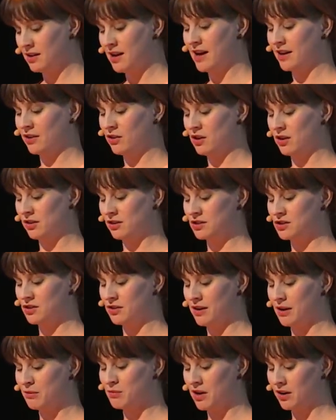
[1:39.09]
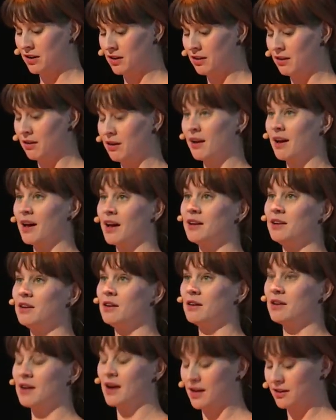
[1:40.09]
and culture among young and
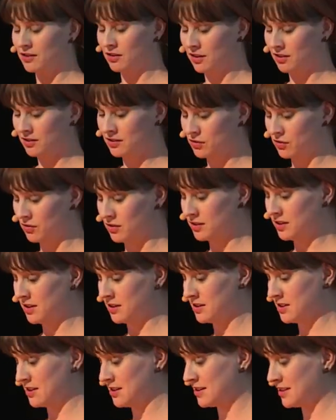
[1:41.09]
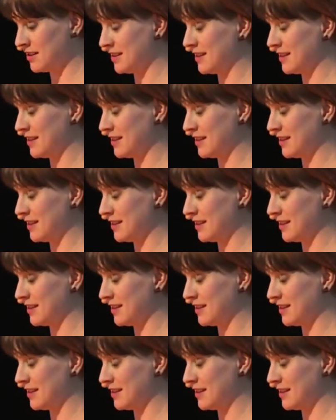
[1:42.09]
young adult audiences,